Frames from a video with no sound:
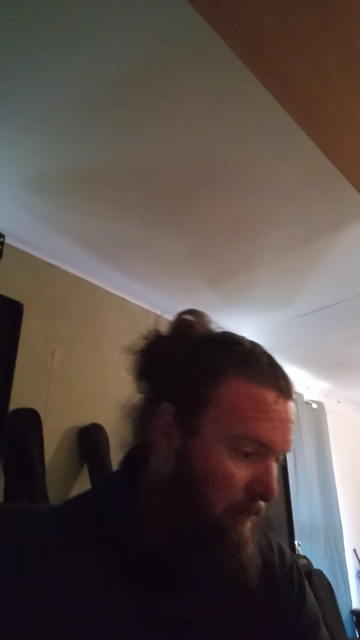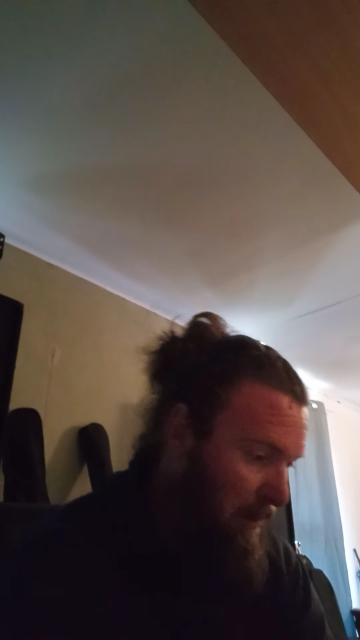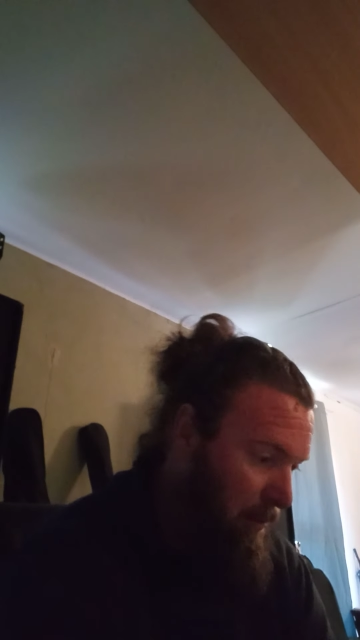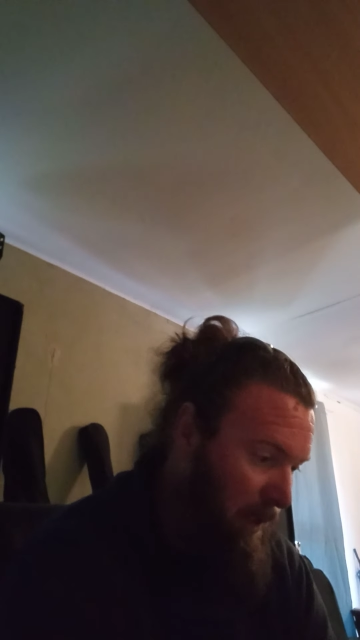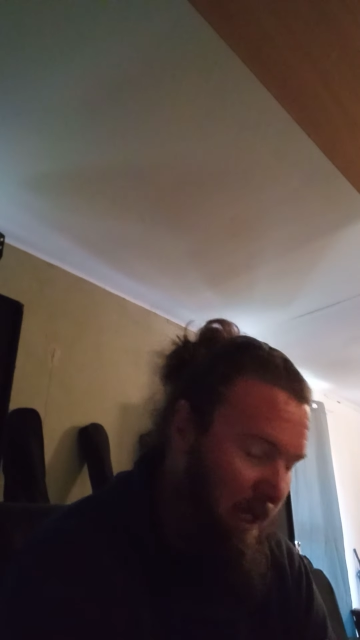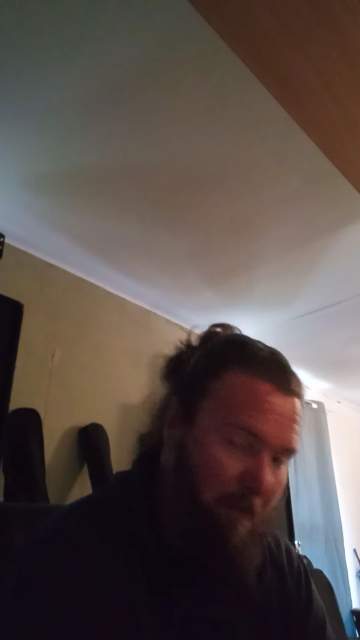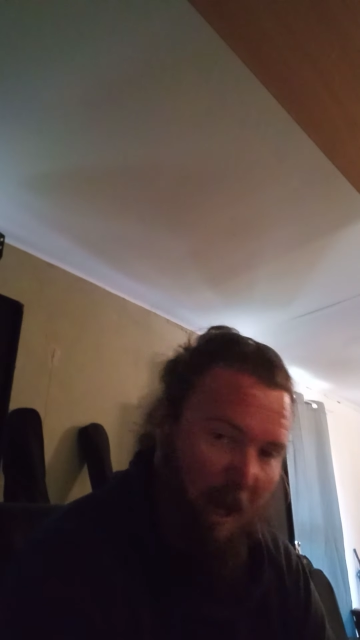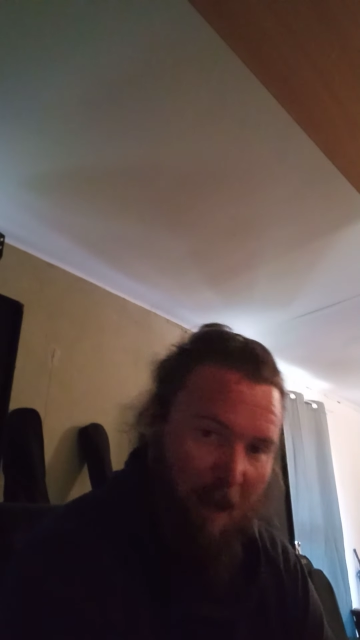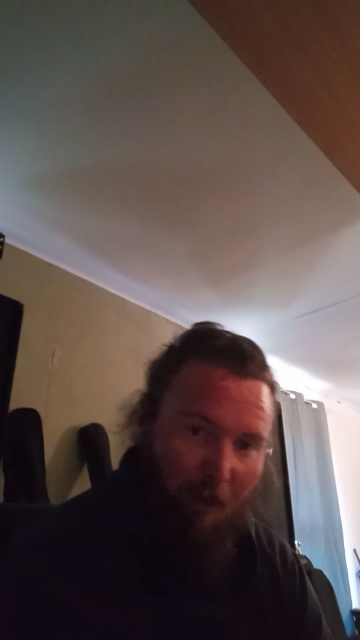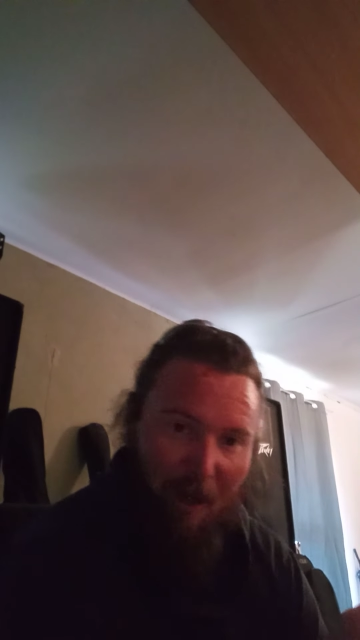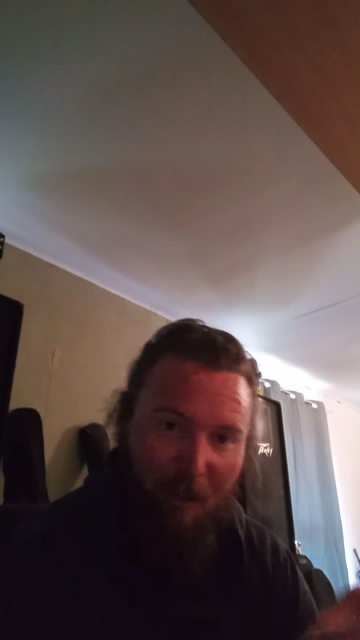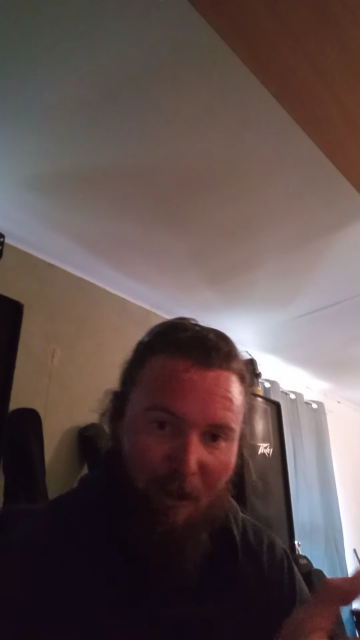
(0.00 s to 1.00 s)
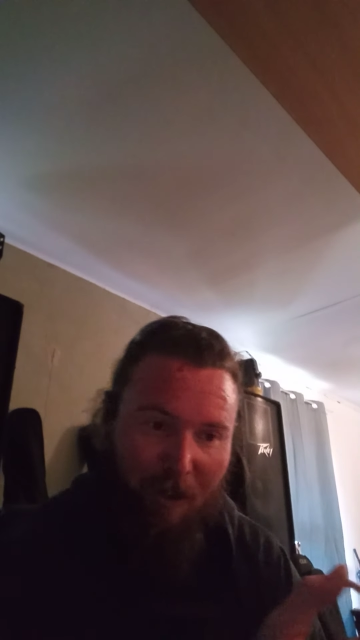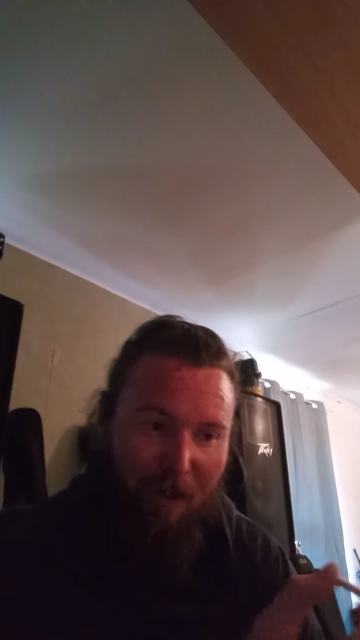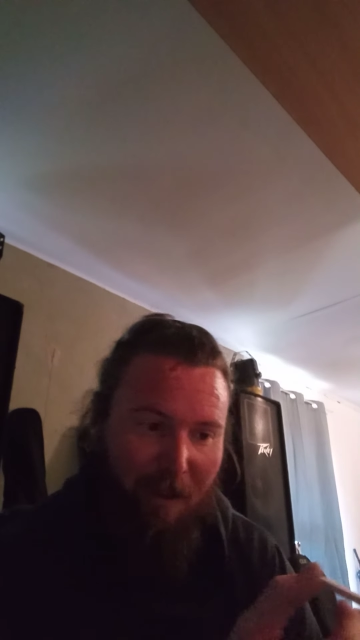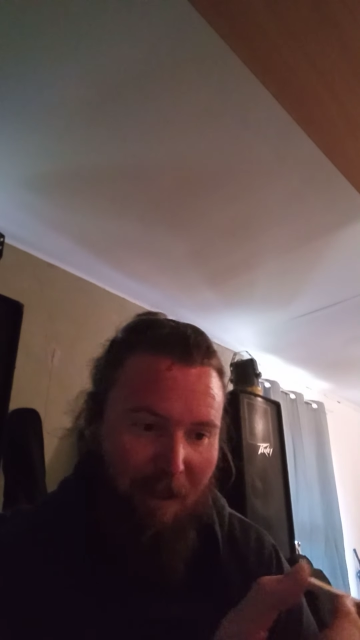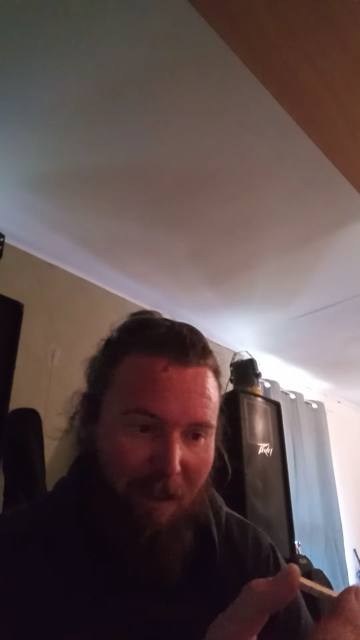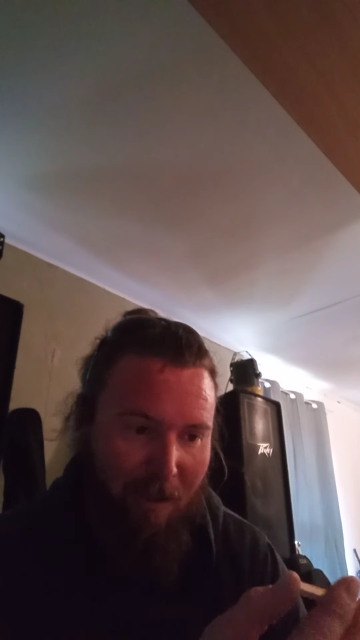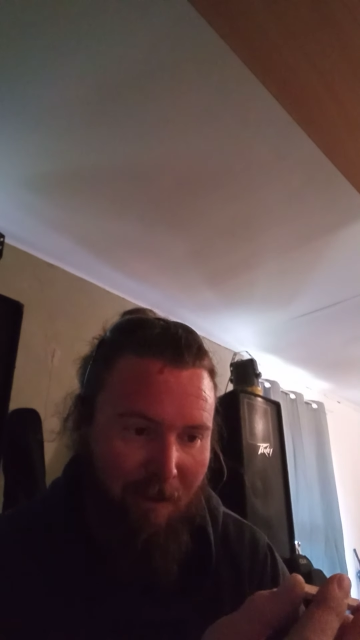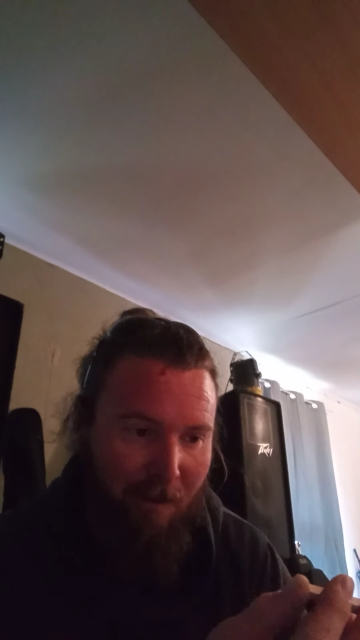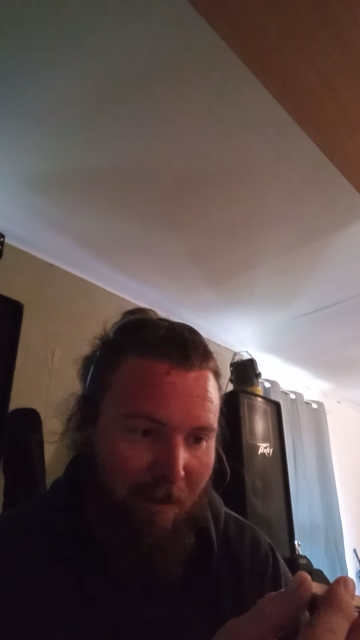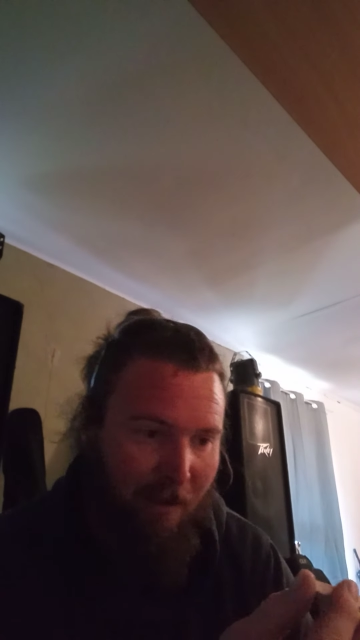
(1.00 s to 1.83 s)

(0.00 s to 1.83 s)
on eBay one night and